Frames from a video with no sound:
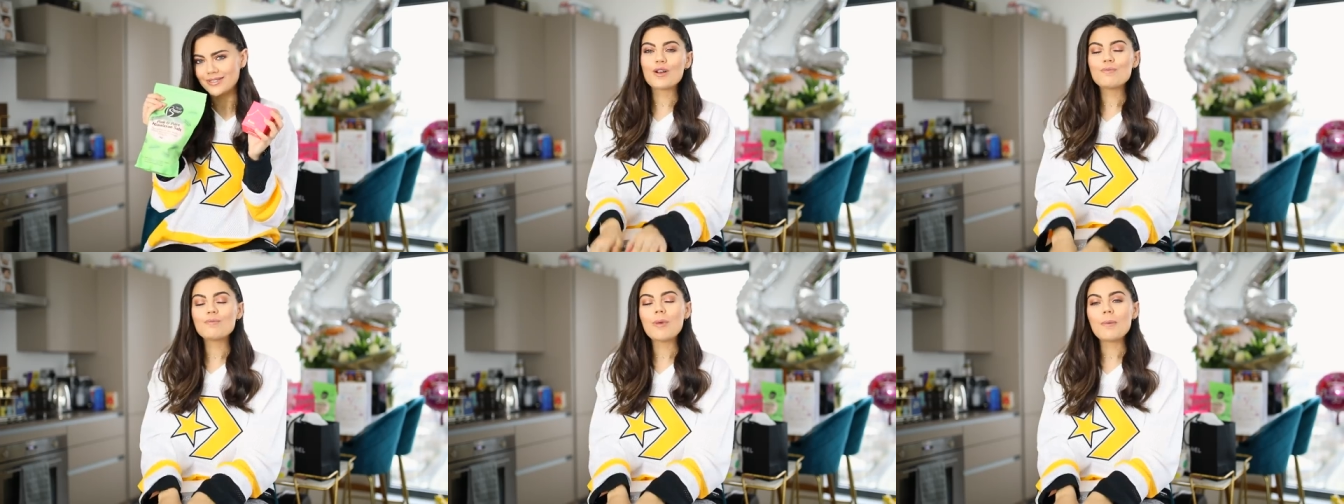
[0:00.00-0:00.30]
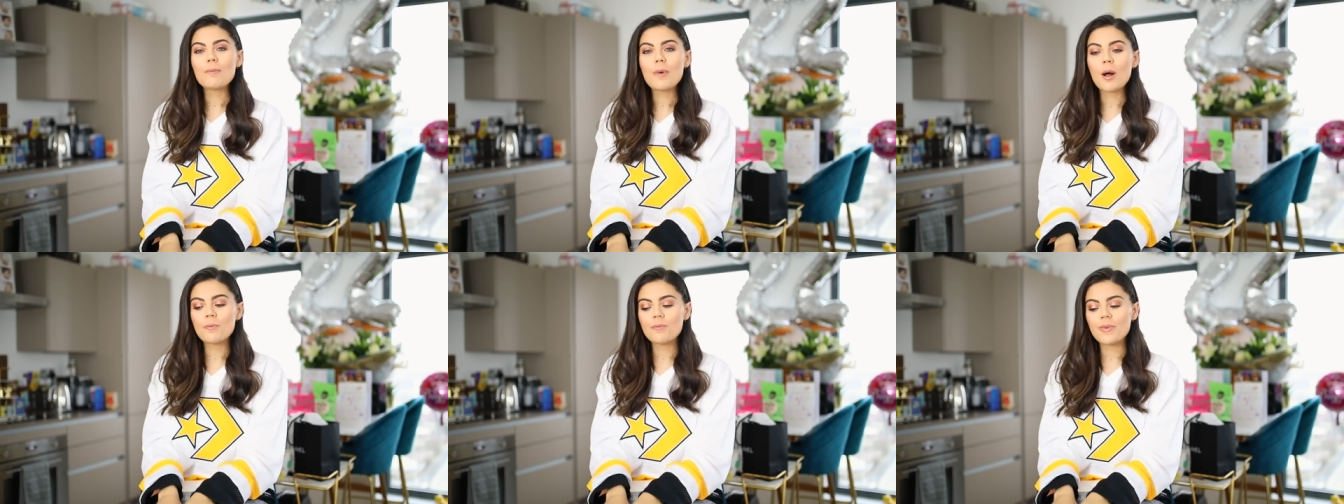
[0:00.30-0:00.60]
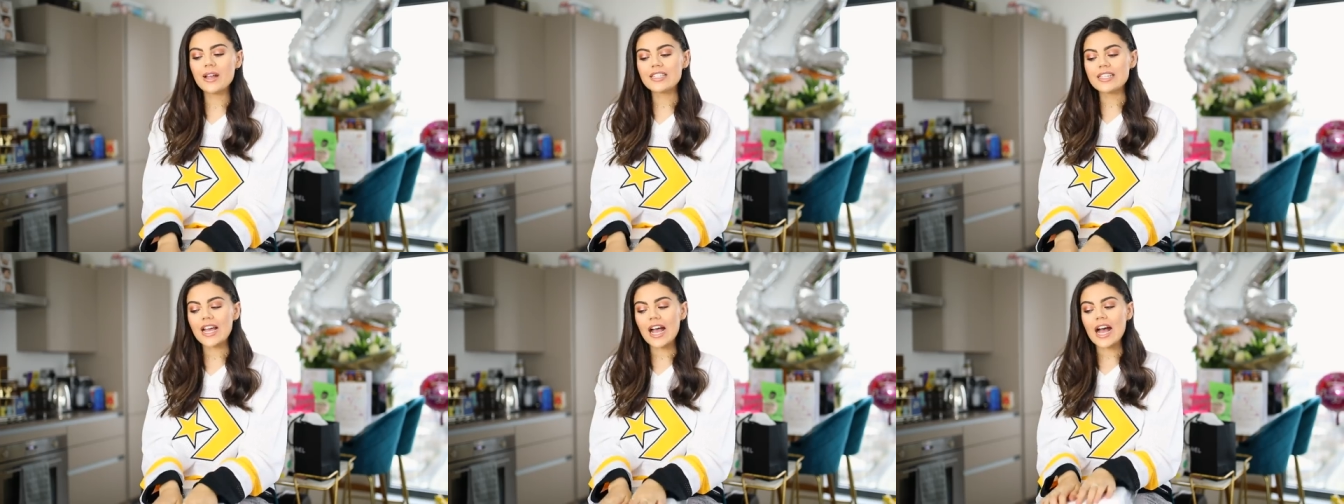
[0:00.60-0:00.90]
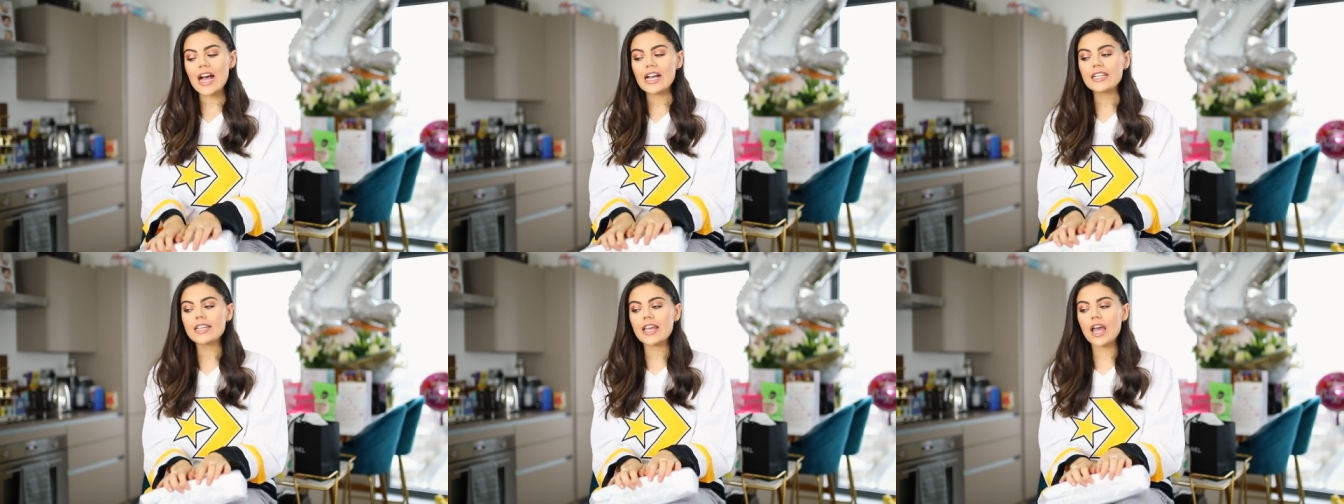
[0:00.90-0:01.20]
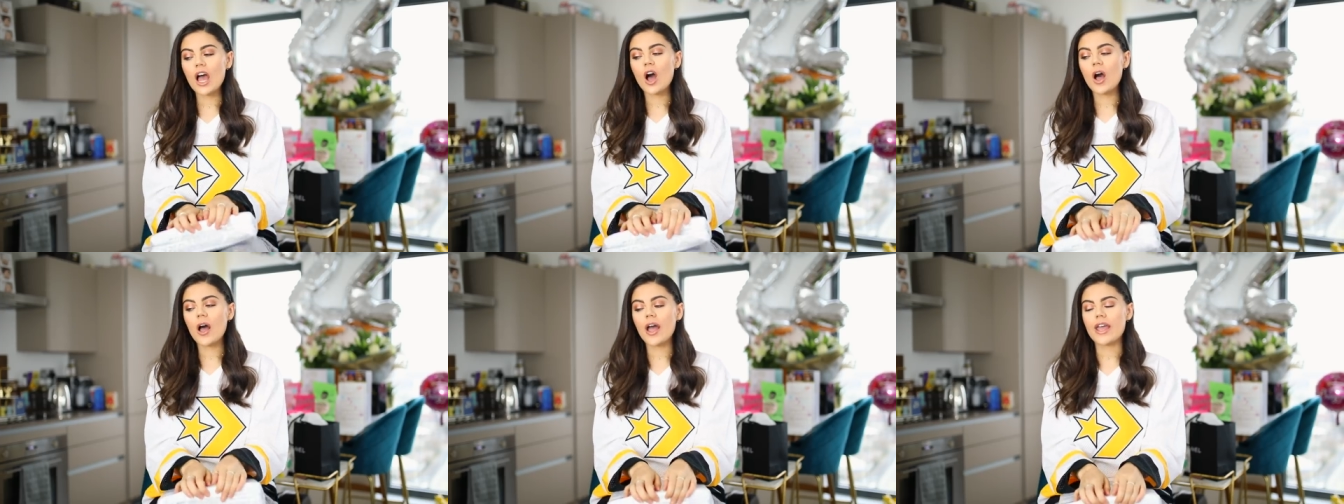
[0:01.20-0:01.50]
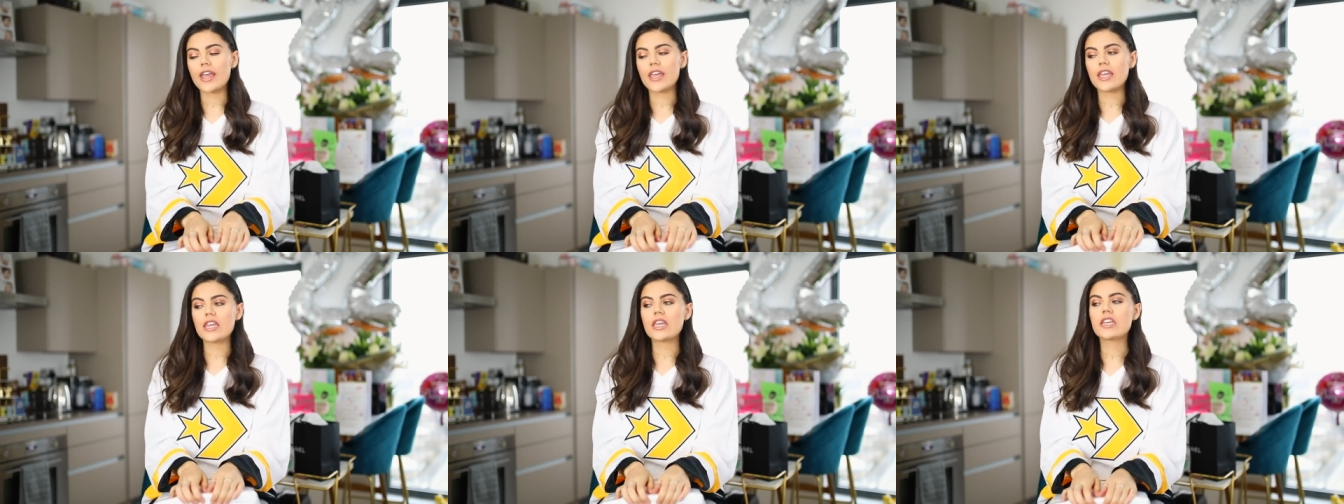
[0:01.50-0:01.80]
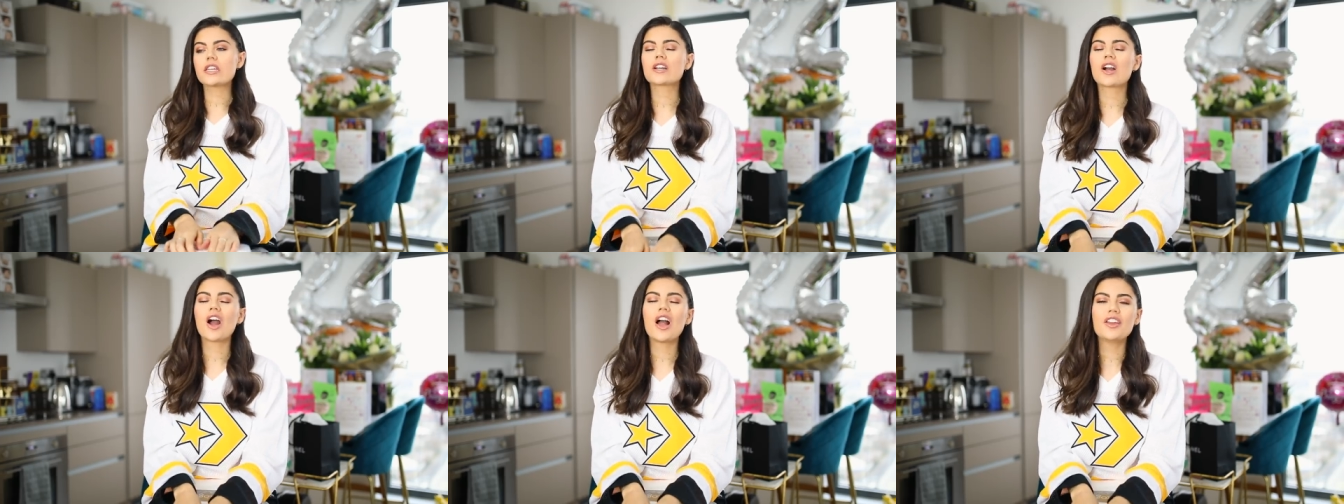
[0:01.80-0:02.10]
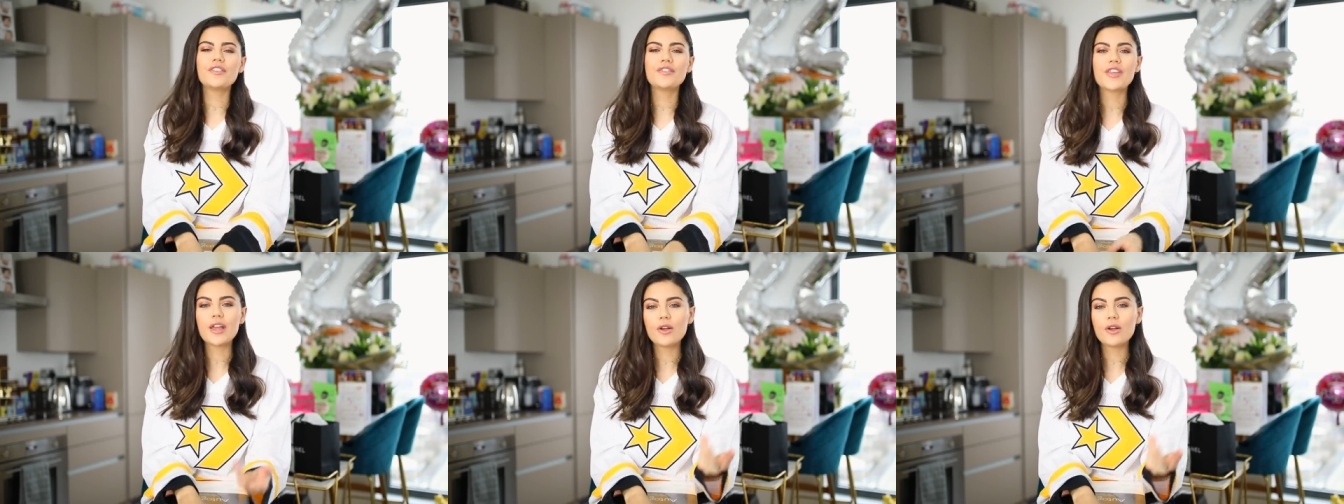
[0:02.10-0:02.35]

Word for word: From my mum and my dad, I kind of,